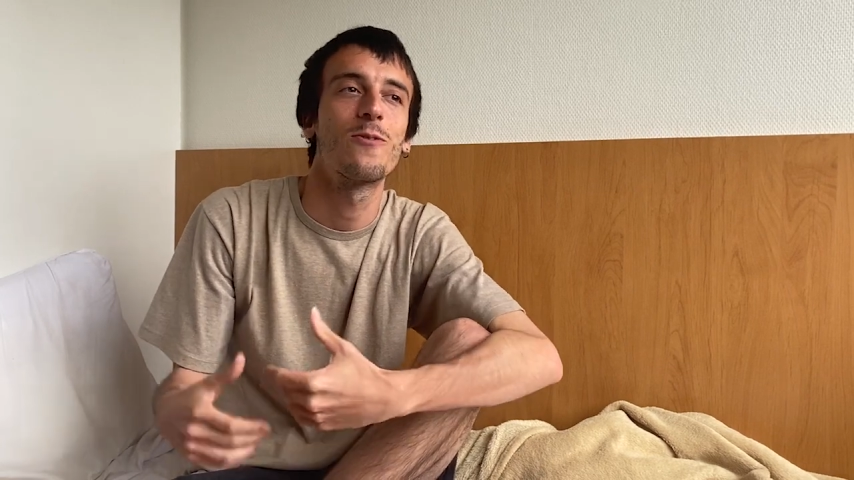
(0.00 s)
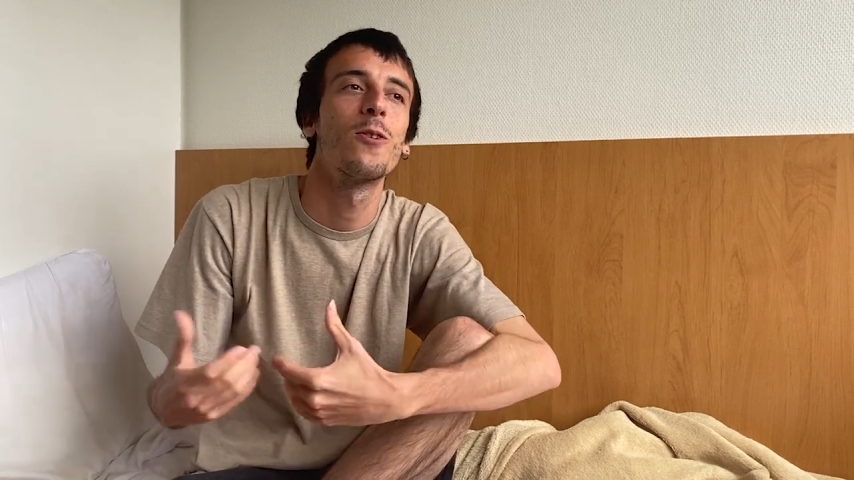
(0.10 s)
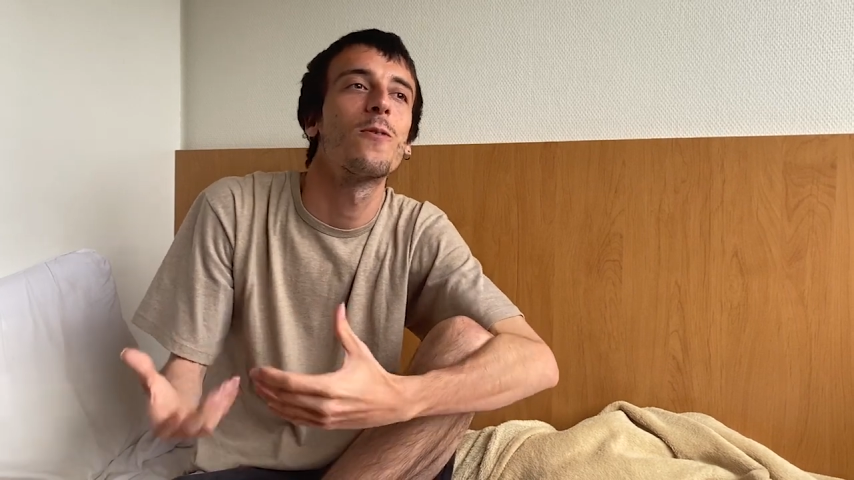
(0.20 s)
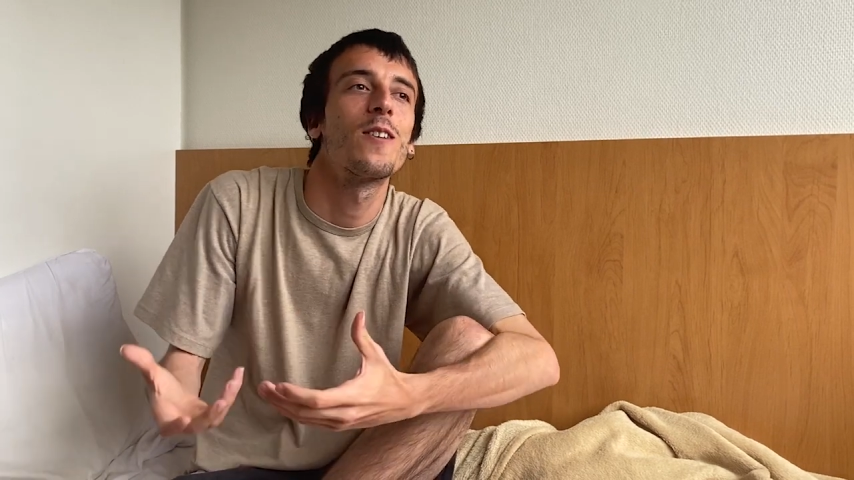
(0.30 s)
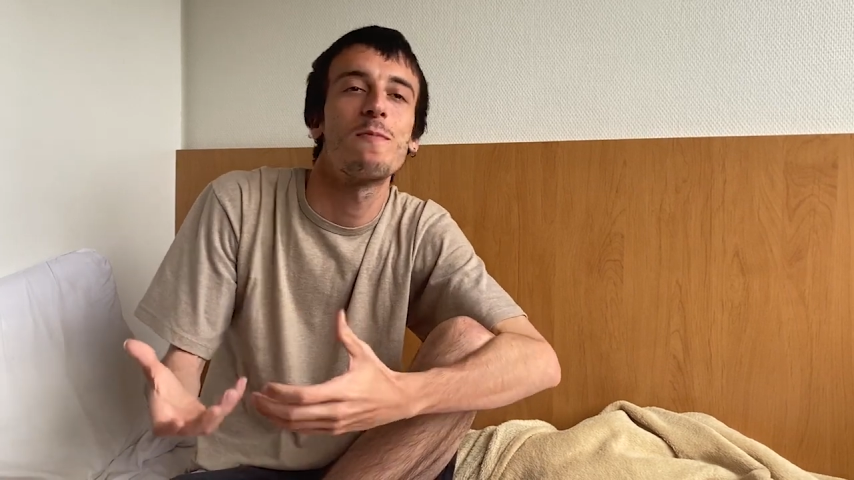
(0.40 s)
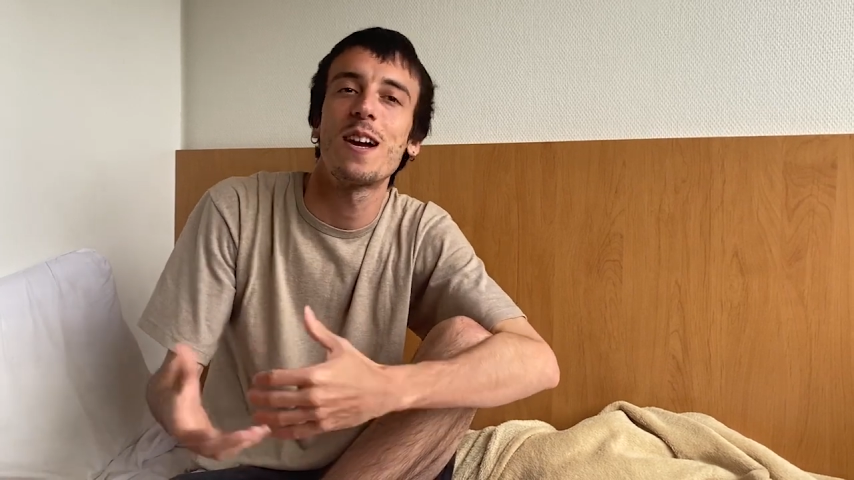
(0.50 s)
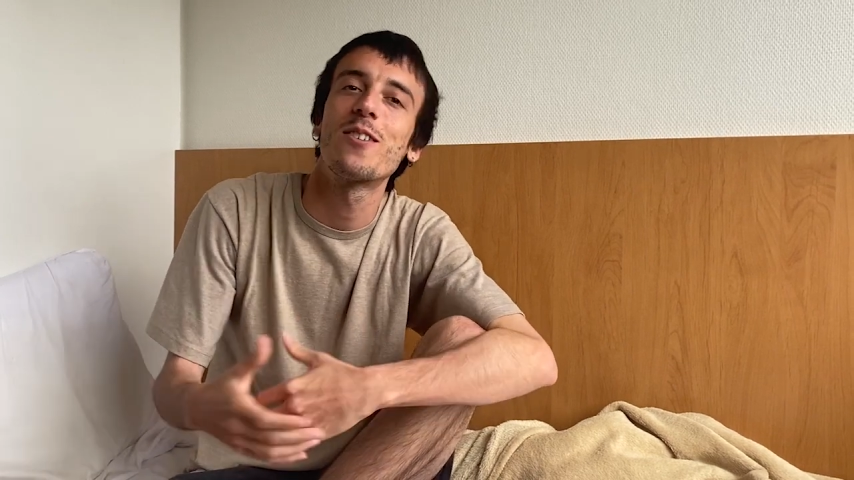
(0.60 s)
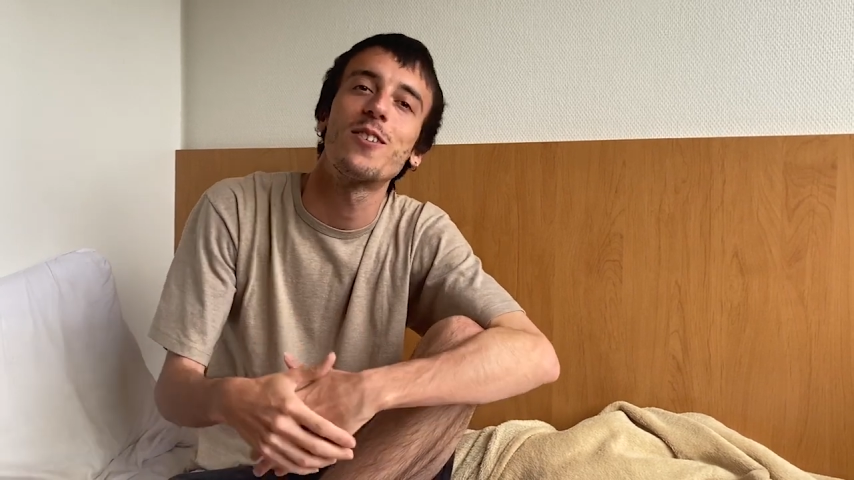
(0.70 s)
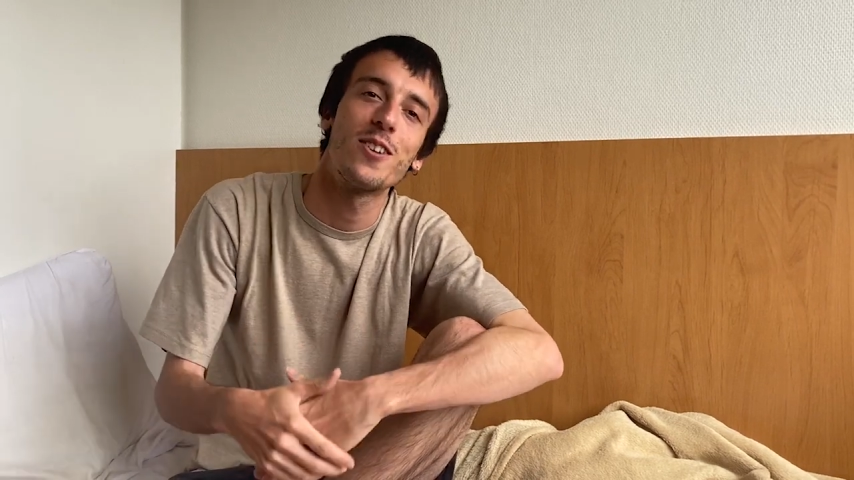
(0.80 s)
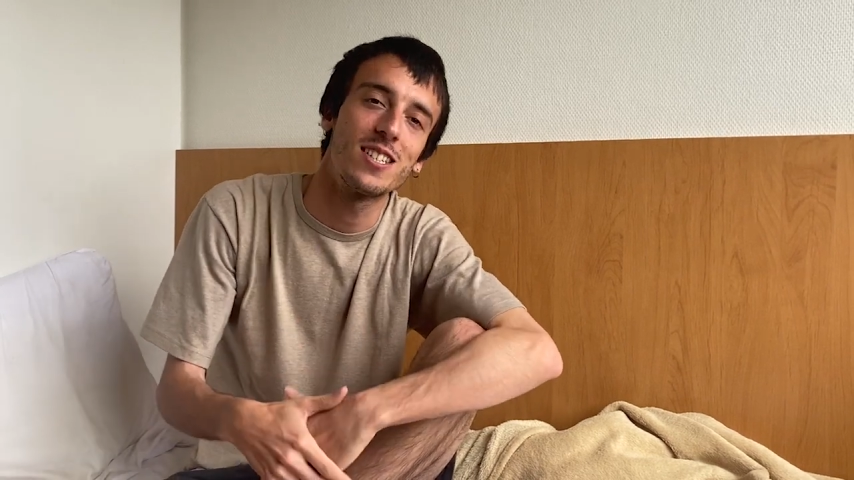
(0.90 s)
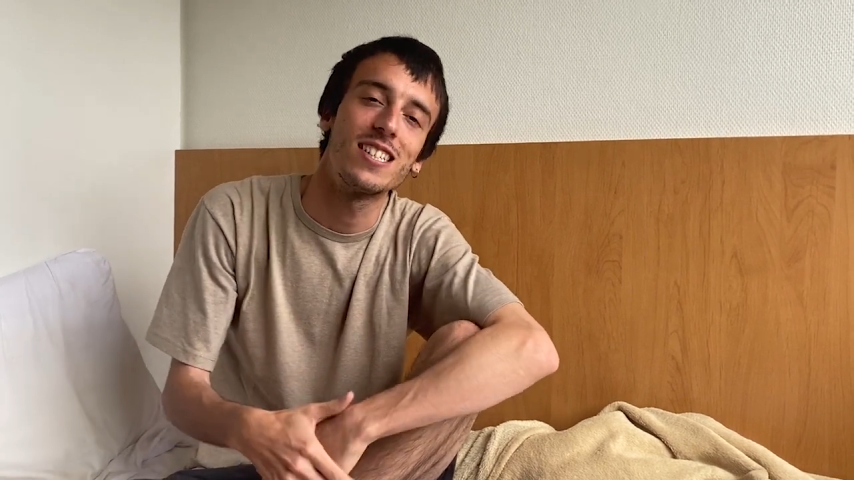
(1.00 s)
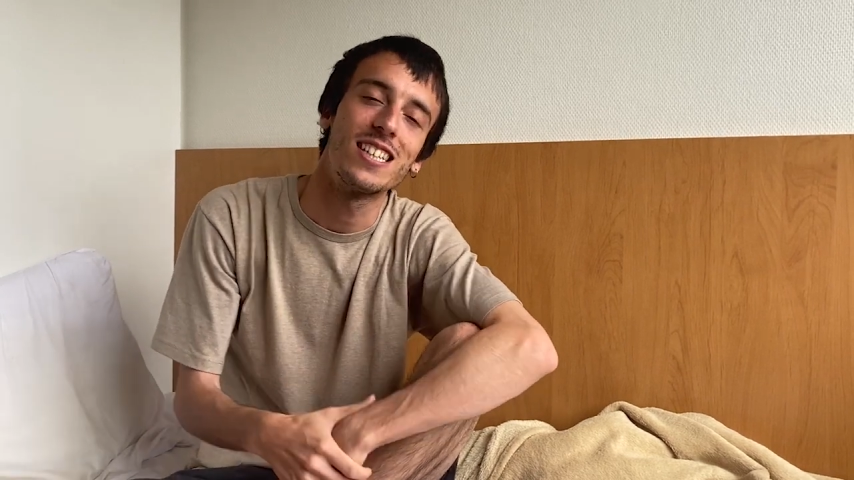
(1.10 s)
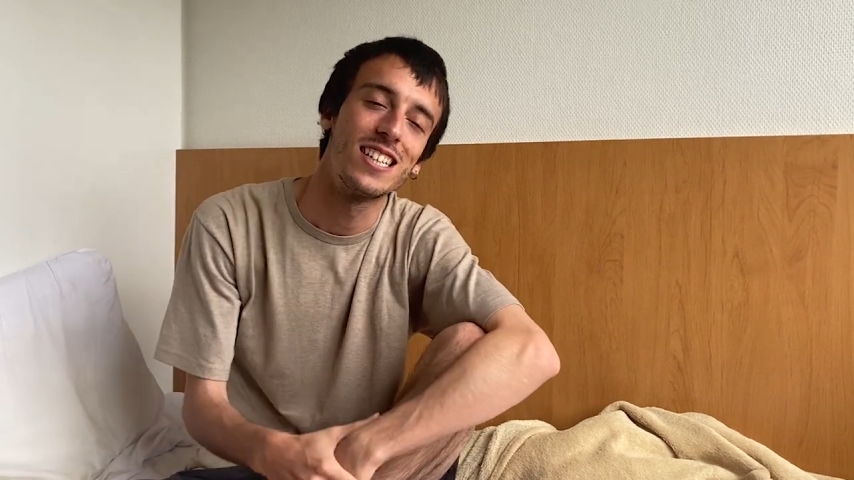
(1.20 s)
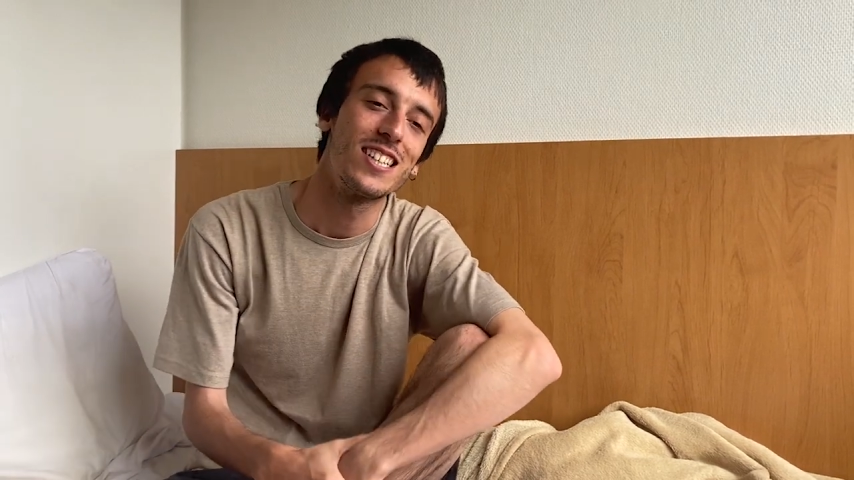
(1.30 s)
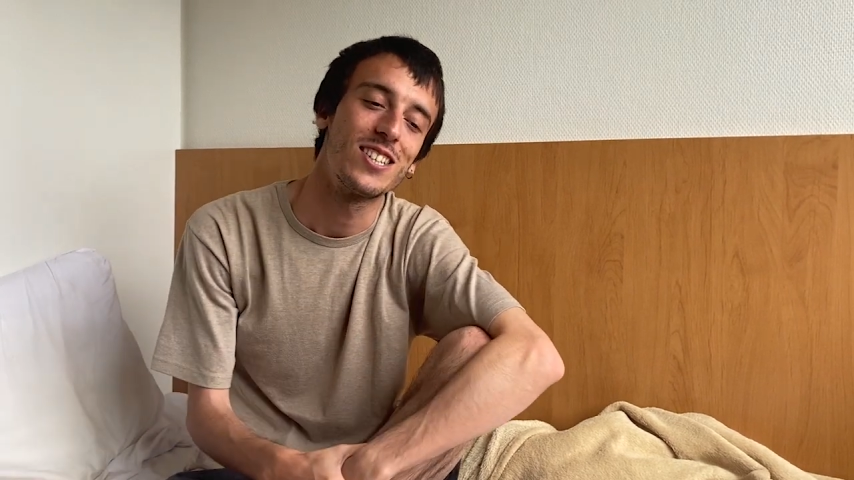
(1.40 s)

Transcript: to fulfill my curiosity.